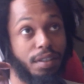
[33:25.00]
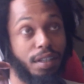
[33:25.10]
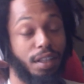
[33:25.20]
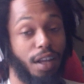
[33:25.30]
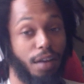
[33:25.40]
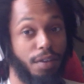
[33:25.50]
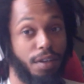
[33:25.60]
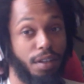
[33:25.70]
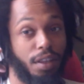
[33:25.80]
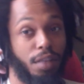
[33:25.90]

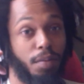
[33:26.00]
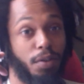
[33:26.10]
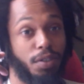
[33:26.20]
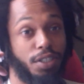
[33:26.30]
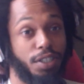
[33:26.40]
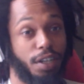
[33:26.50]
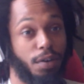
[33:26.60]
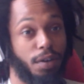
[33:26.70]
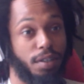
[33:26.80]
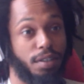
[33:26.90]
loving, the most
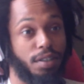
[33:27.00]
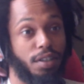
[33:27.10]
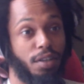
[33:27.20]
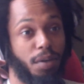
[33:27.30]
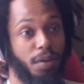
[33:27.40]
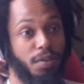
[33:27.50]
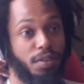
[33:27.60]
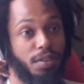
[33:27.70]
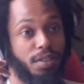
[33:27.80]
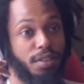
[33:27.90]
generous, the
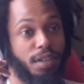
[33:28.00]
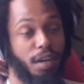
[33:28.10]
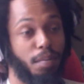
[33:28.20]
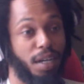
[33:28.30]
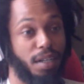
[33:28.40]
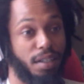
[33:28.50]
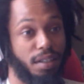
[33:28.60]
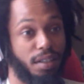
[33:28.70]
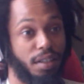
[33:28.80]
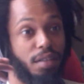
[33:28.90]
most
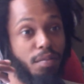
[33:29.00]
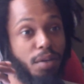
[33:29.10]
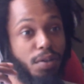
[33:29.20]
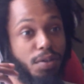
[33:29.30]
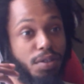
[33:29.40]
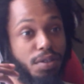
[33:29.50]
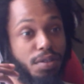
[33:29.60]
abundant, the most